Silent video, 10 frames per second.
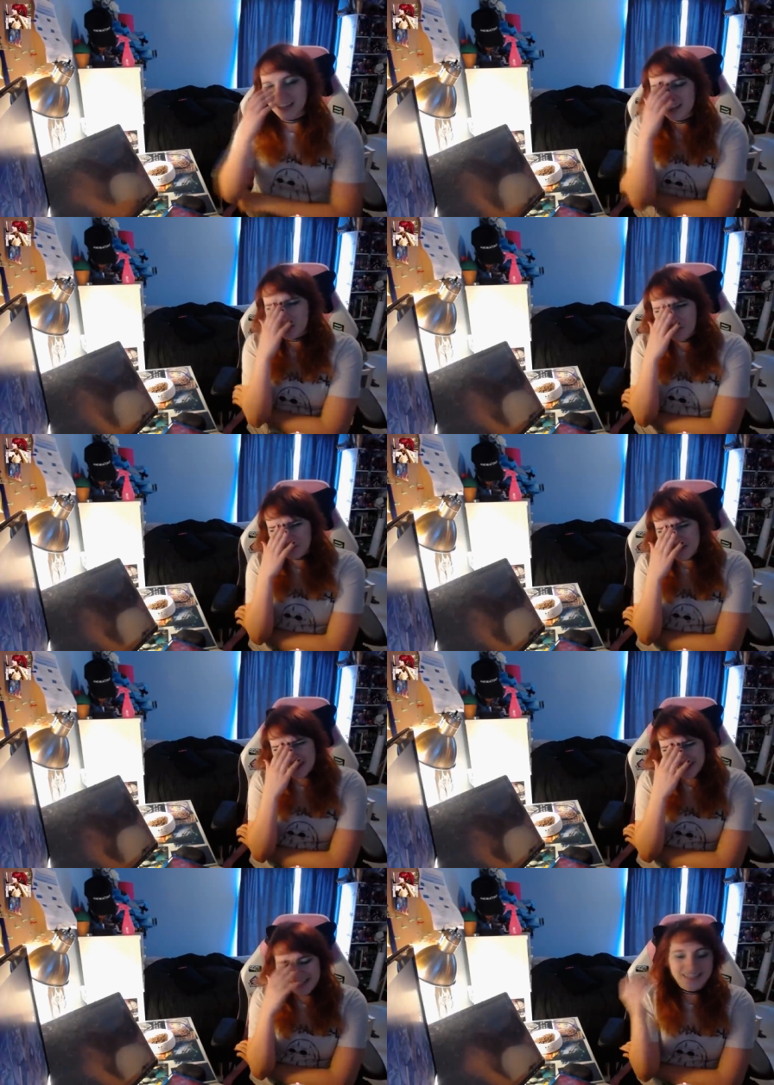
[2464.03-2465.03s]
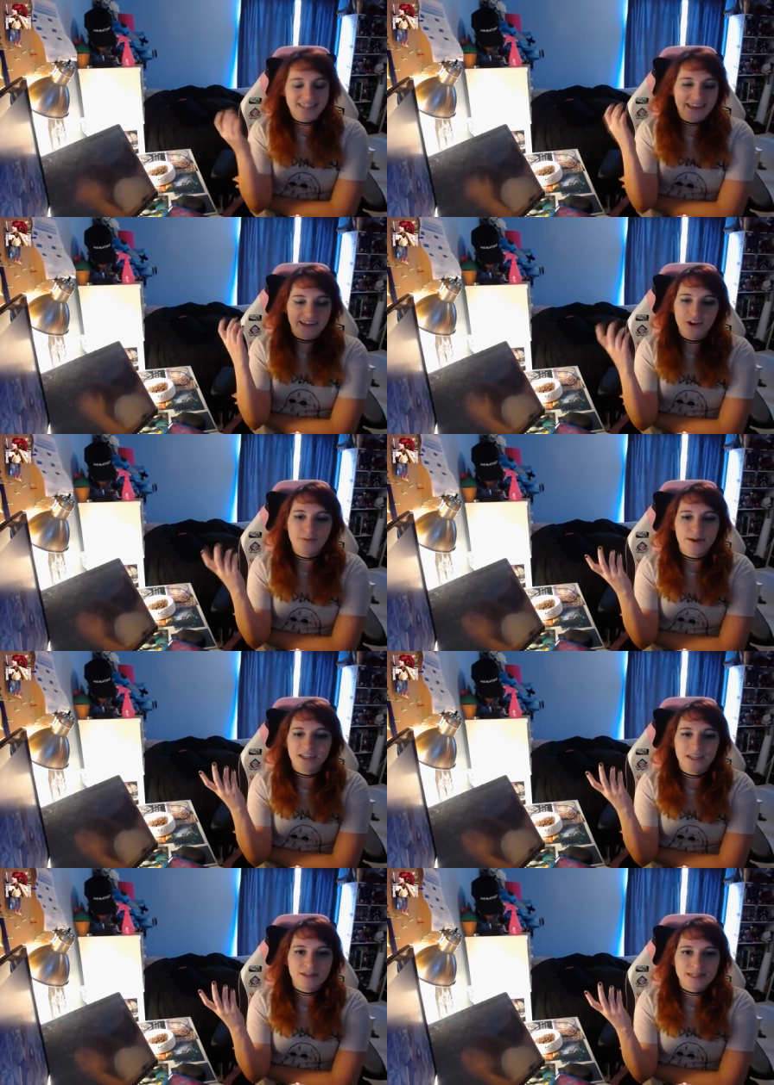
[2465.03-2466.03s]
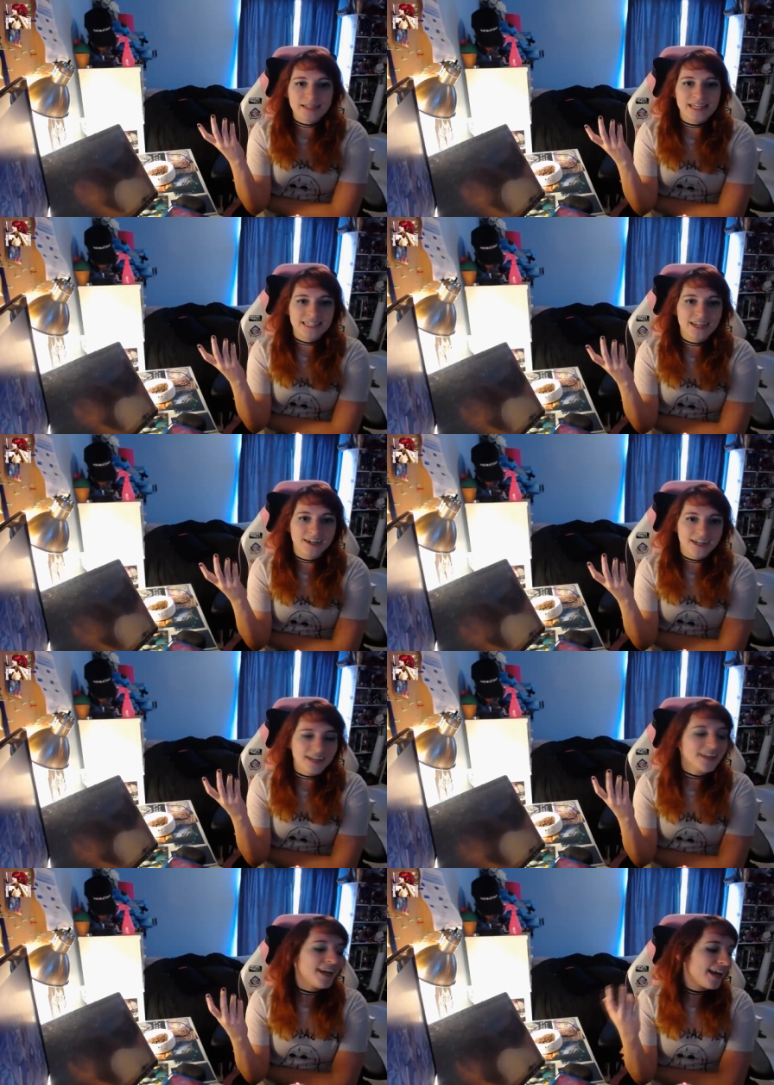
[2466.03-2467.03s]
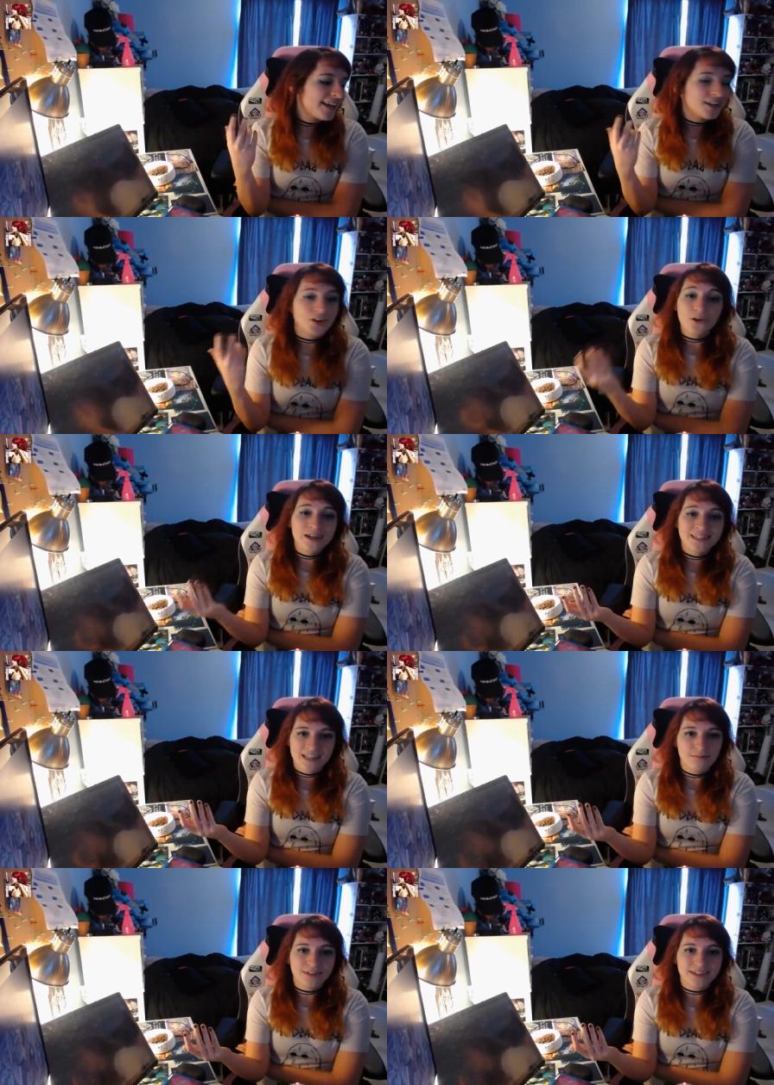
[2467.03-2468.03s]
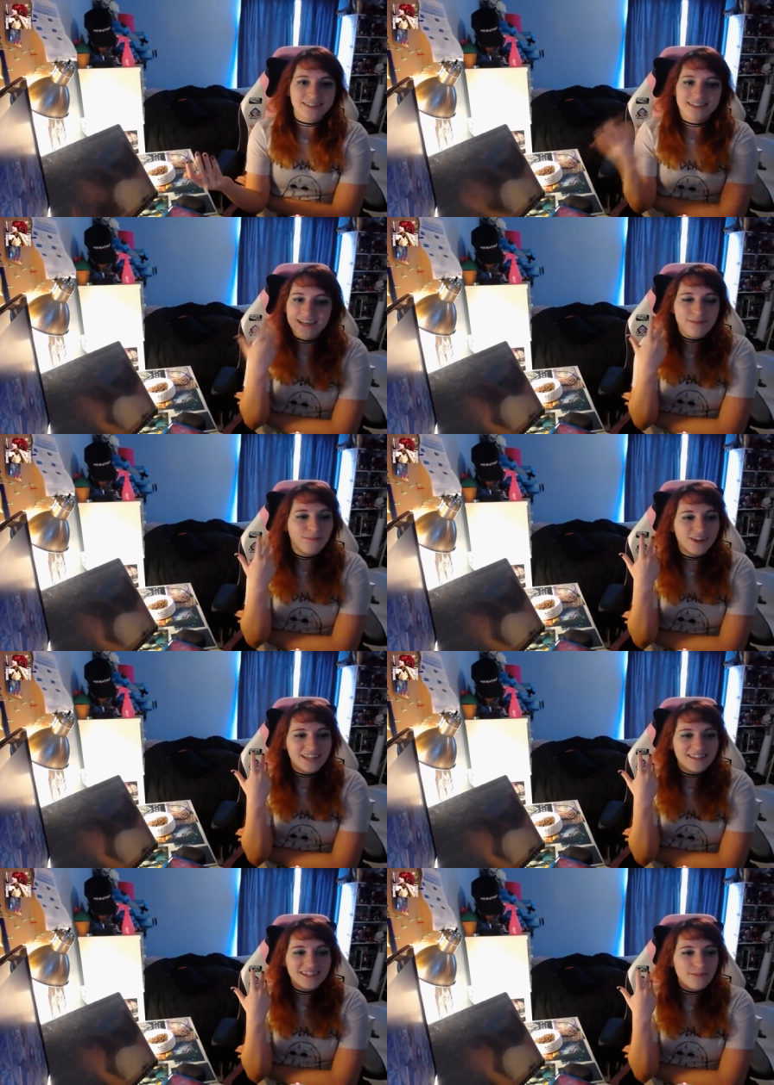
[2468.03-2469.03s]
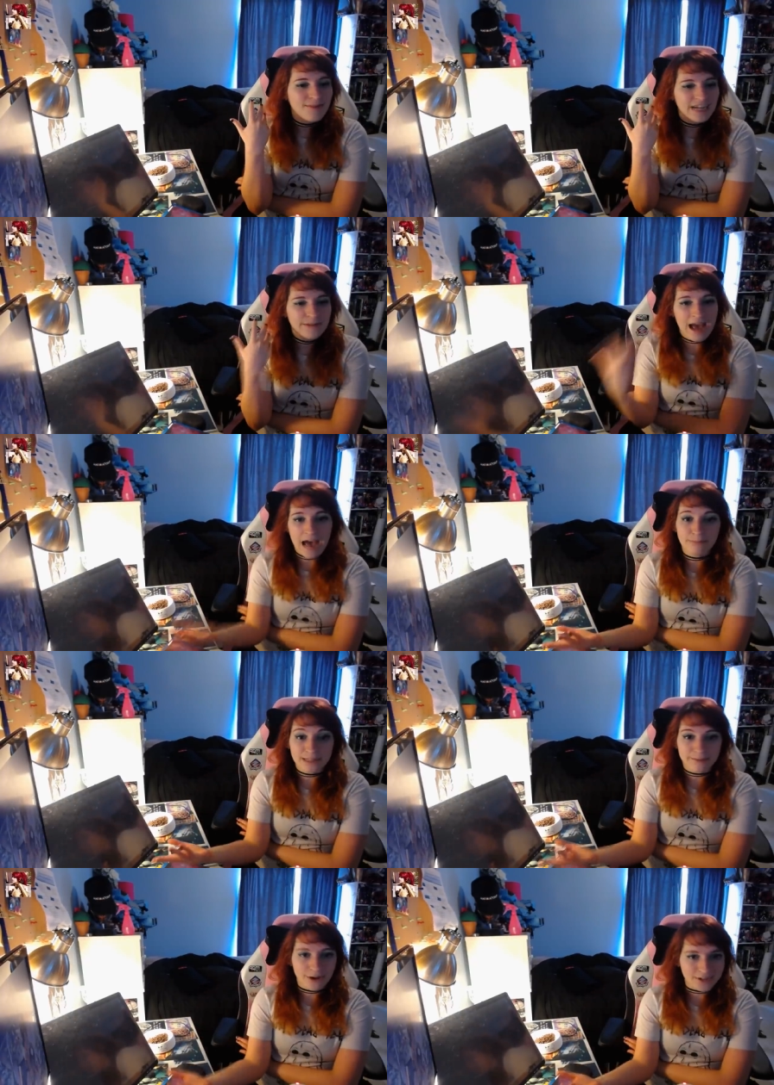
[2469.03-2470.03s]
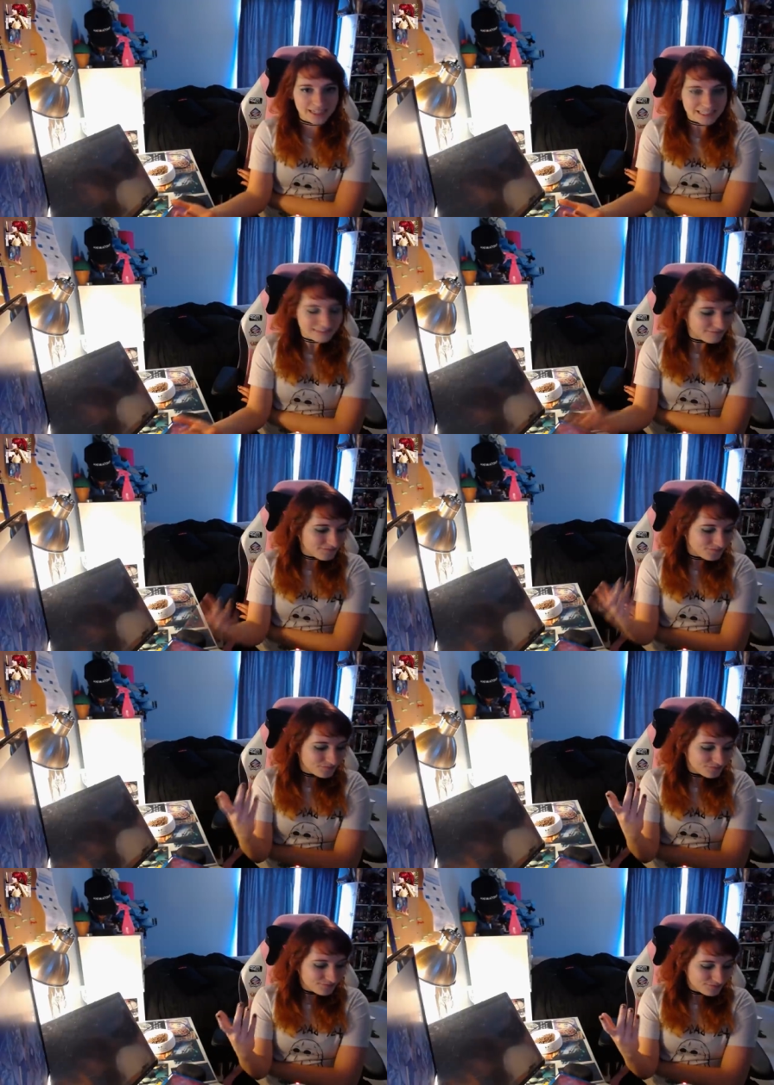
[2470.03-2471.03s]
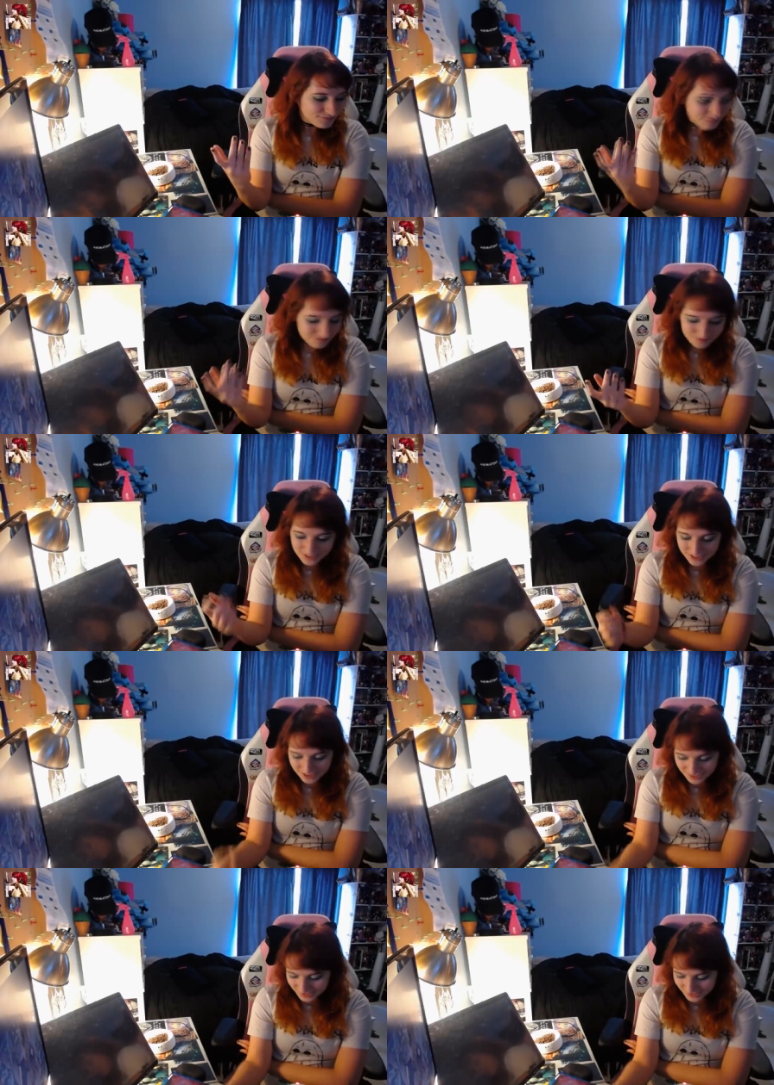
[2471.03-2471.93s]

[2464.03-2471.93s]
I know he's like, oh, by any means necessary, and I know his semblance, but that doesn't mean I'm happy about it. Ugh,